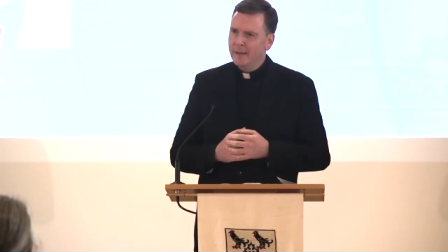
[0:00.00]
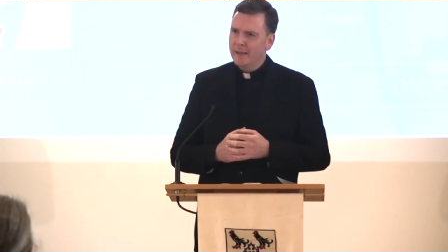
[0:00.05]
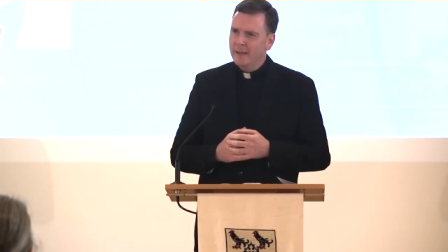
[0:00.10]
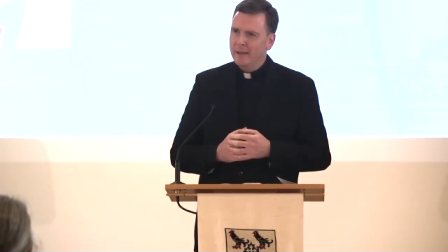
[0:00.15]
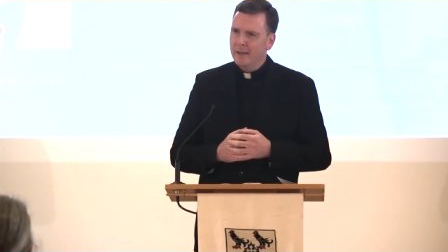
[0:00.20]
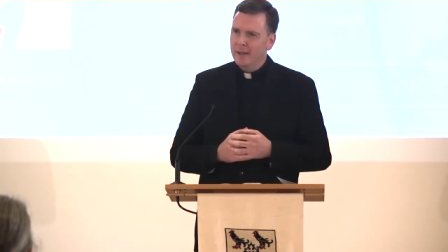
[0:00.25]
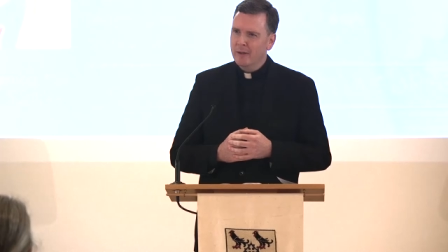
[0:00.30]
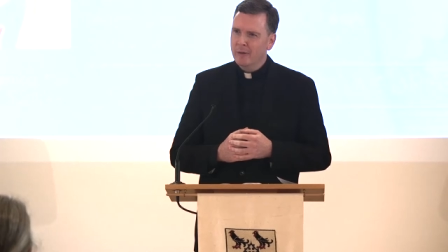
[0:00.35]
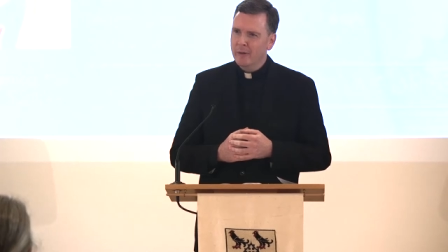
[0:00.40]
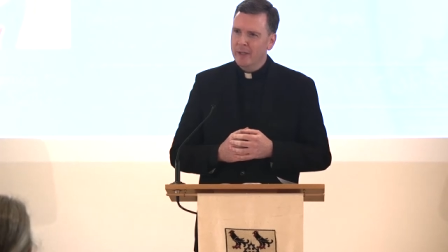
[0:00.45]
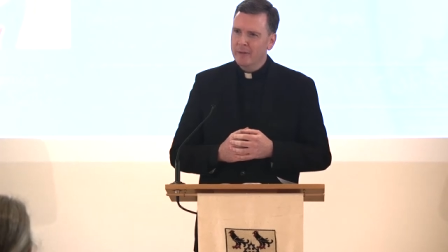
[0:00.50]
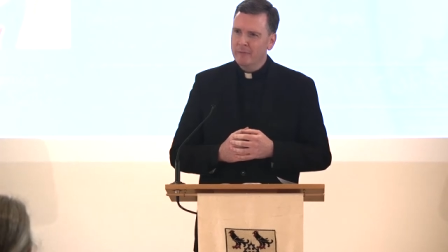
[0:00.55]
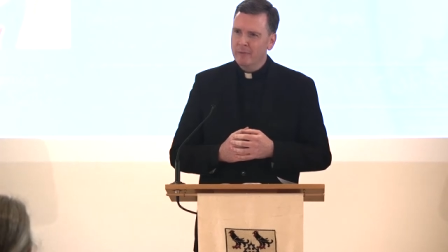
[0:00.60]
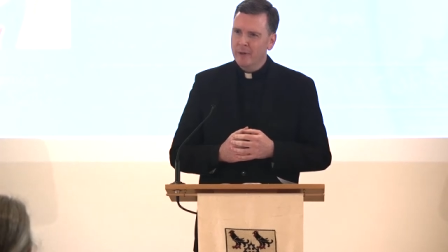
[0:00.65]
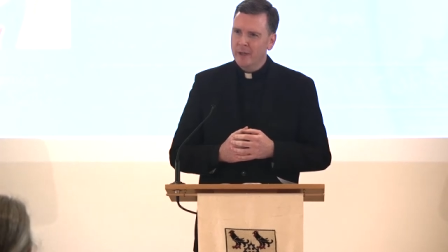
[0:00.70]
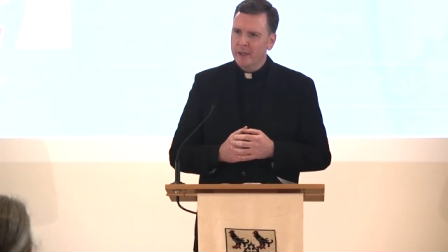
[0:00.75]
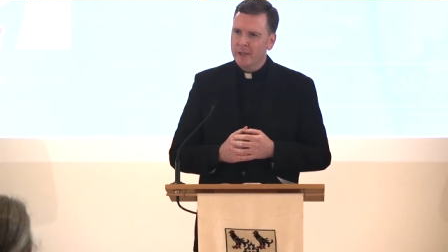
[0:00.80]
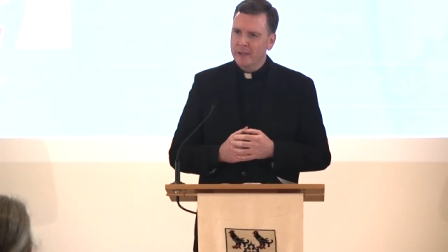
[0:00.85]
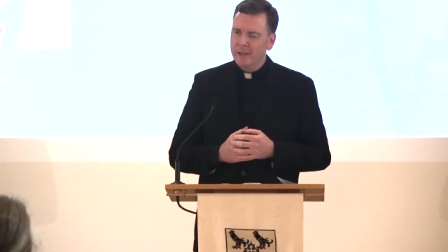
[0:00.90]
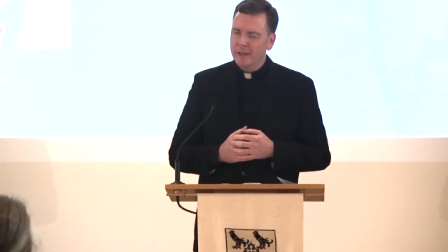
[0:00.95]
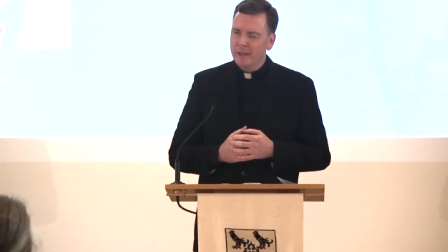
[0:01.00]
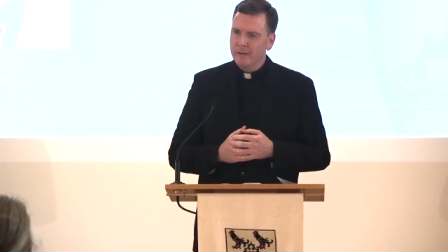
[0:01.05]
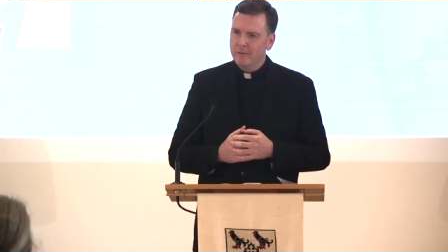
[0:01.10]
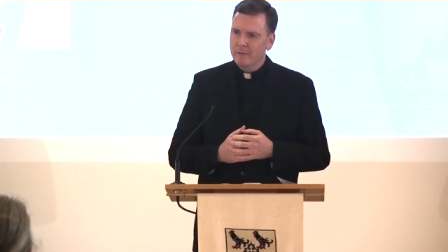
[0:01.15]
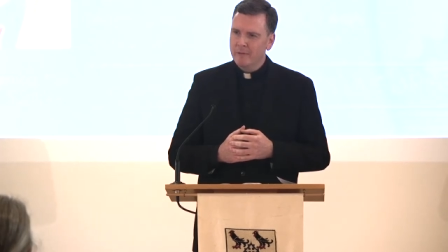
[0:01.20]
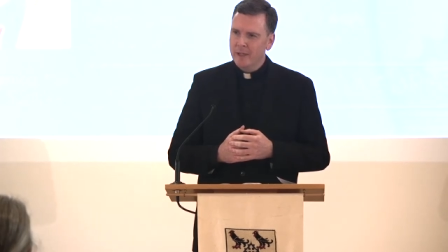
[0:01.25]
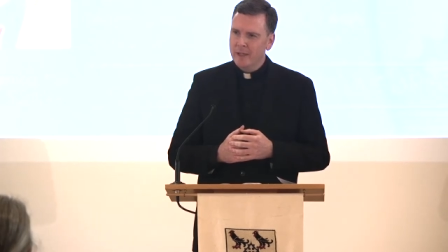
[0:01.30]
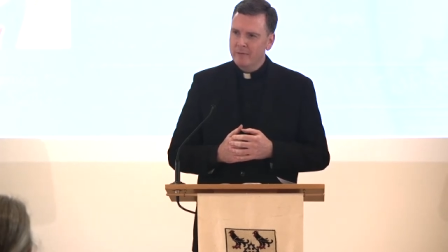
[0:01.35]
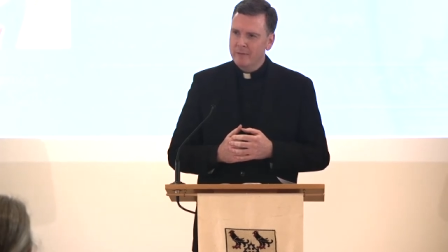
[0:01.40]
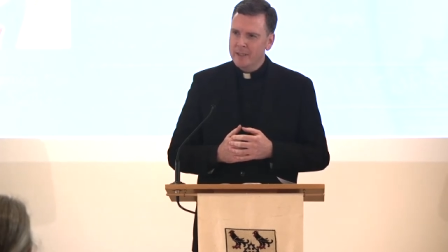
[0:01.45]
uh, a great friend
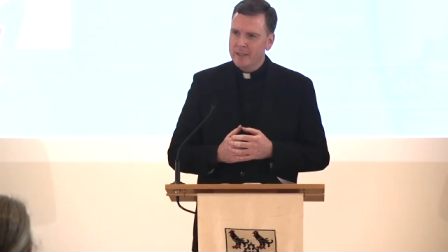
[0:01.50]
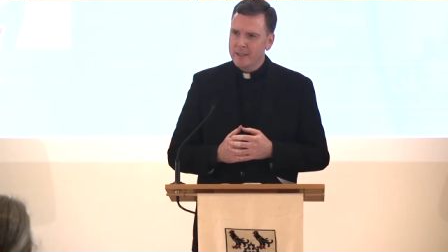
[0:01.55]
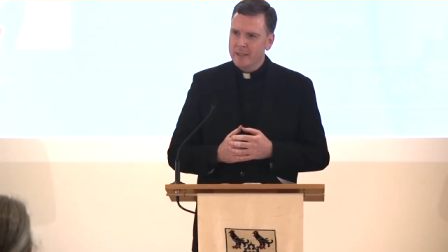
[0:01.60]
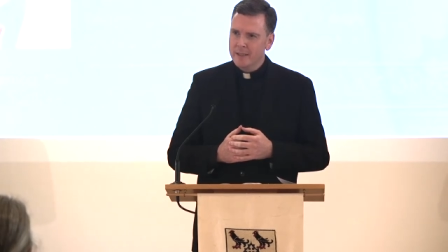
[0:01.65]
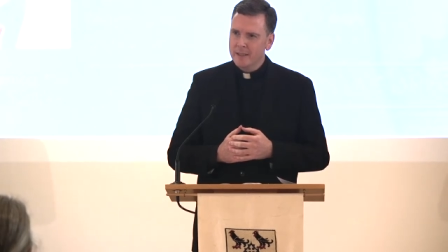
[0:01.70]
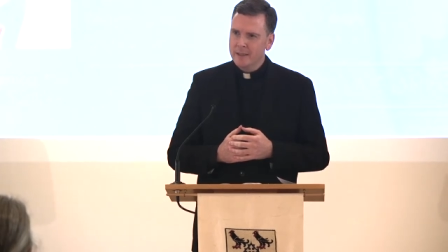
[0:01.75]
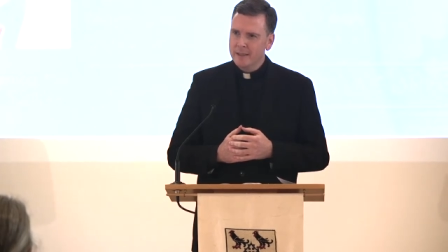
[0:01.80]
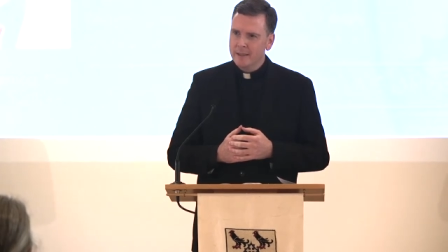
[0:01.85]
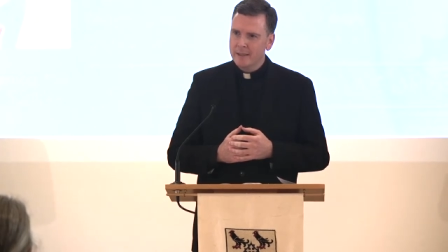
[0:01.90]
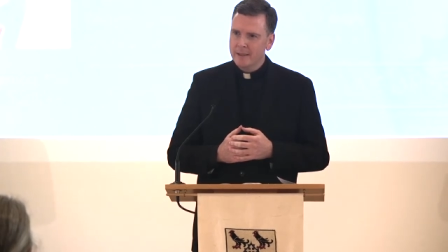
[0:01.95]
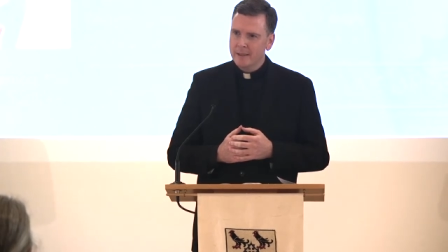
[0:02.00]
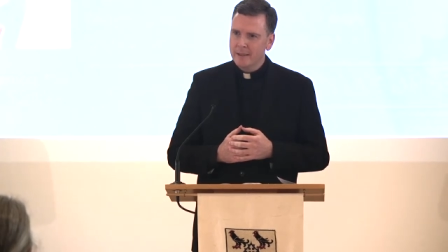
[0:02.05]
of Fay Vincent,